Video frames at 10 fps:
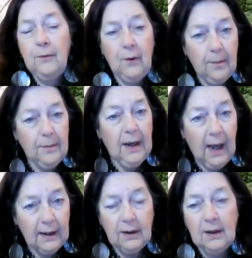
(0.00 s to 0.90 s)
from
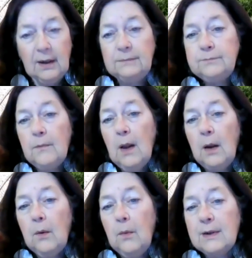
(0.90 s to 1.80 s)
Yanina
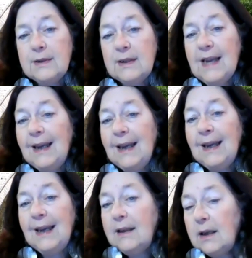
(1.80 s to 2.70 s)
was
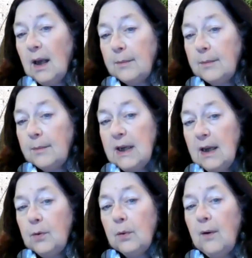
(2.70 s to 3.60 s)
Zakaria Yamtab,
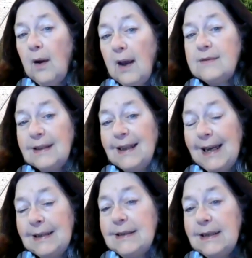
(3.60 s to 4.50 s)
who arrived in
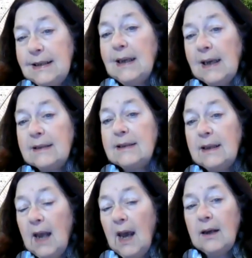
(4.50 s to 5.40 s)

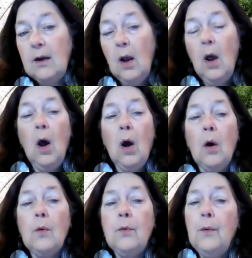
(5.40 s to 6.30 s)
1899,
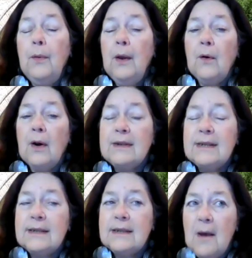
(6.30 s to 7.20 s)
although there are
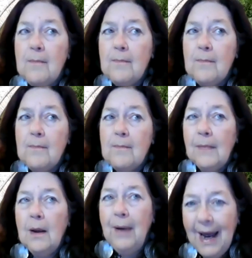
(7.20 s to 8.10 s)
some
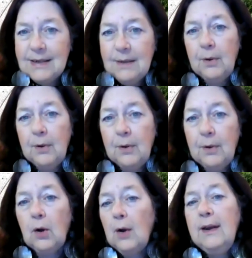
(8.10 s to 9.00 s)
possible
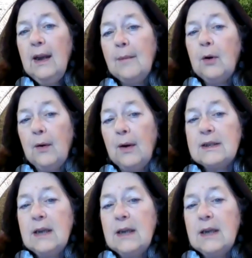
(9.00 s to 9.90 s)
earlier
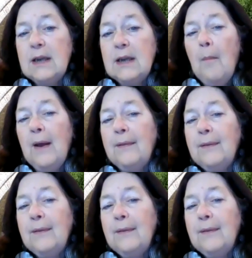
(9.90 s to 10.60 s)
immigrants, but